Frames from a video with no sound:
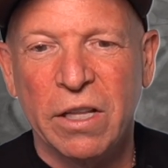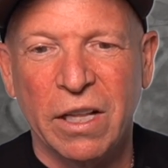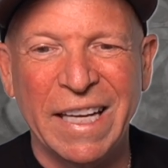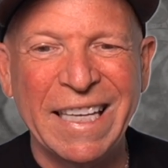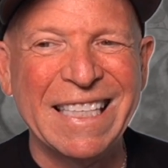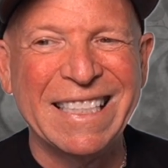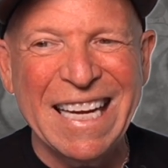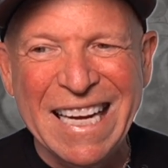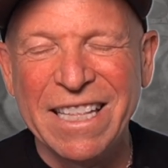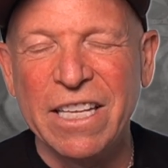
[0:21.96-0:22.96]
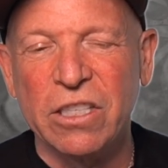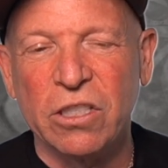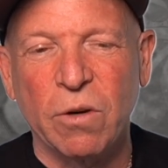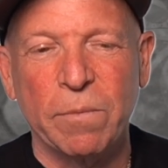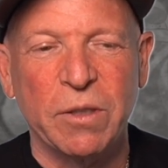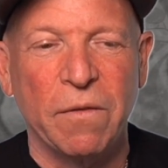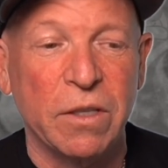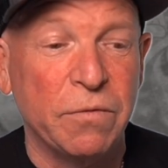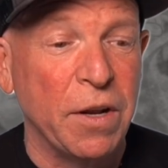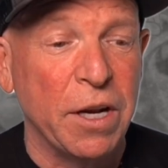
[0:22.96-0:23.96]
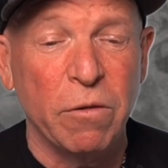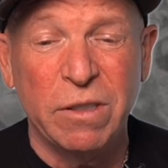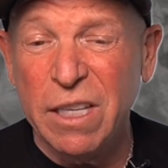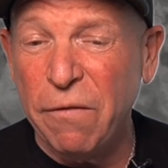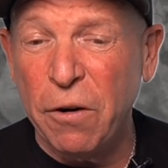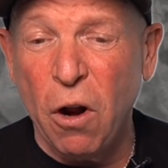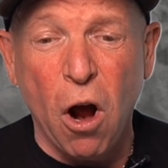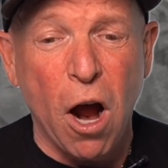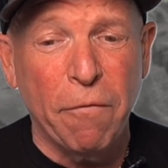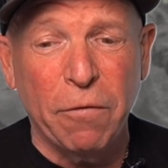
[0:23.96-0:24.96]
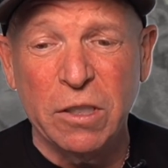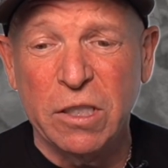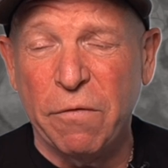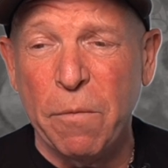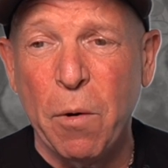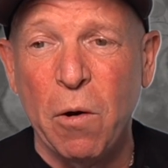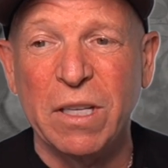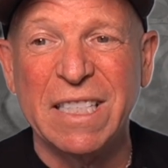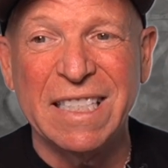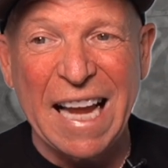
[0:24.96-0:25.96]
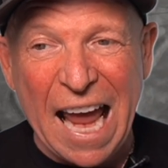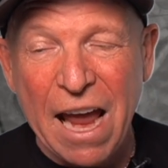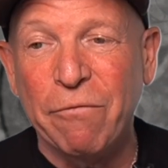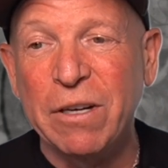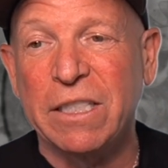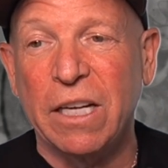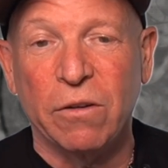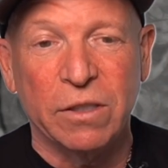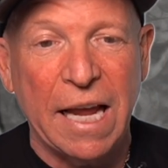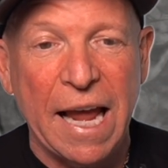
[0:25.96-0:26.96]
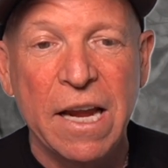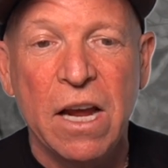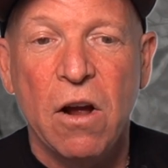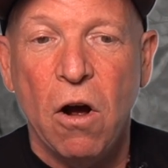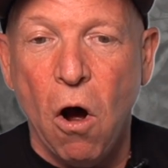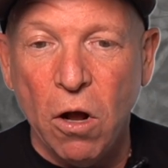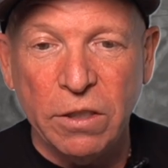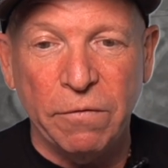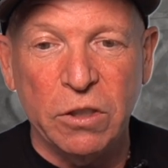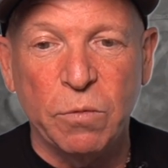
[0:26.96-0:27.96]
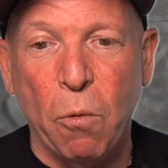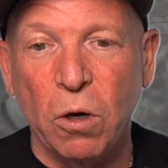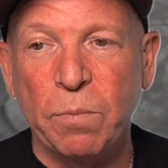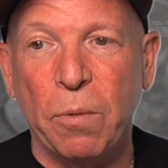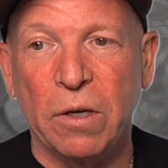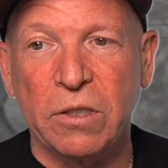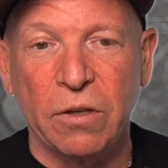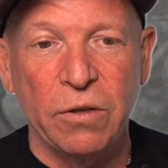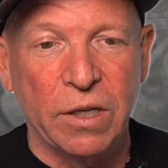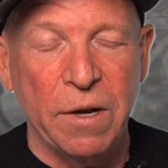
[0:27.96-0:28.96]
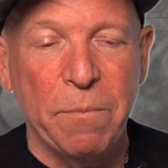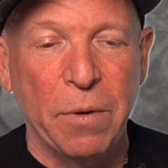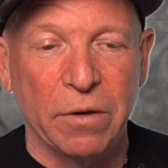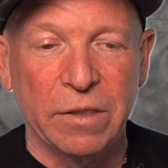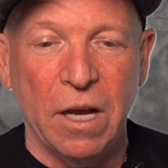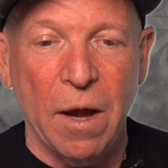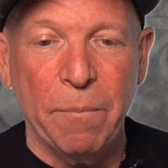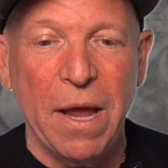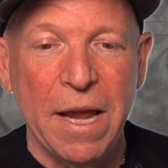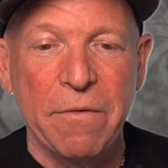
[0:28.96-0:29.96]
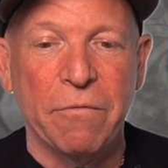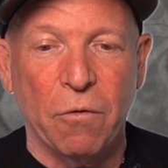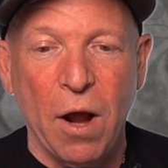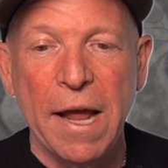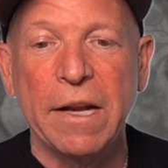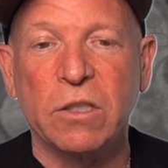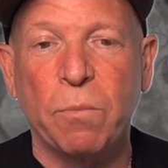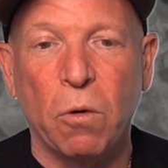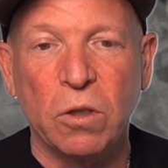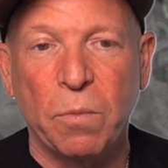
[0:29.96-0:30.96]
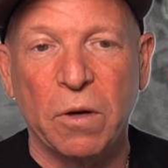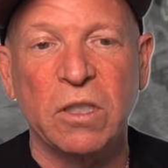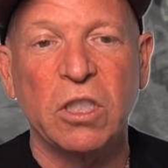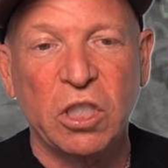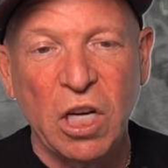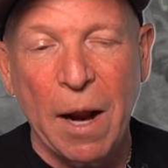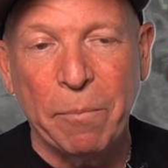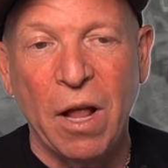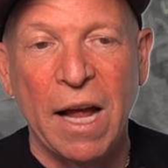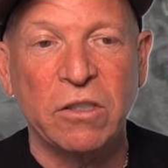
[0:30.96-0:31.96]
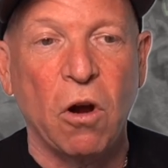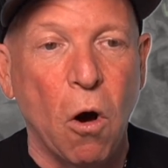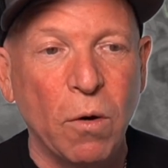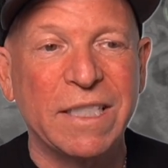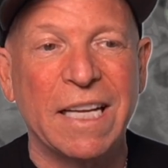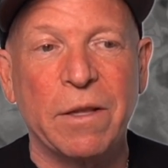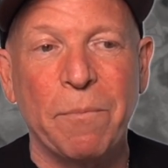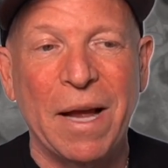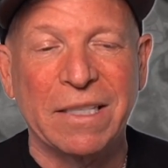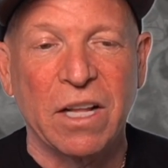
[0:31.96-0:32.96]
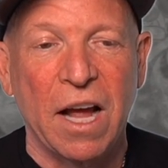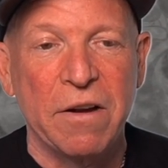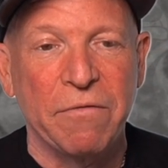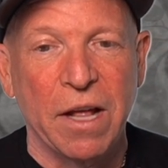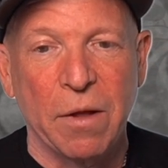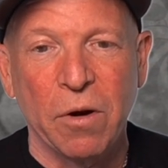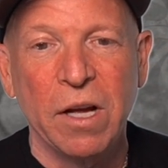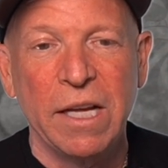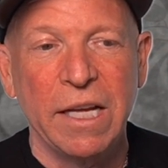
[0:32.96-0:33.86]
The link is in the description of this video. Different offers, different bonuses every single day, all different sports books, so you can build up a variety of Sports books shop lines, always get the best line available.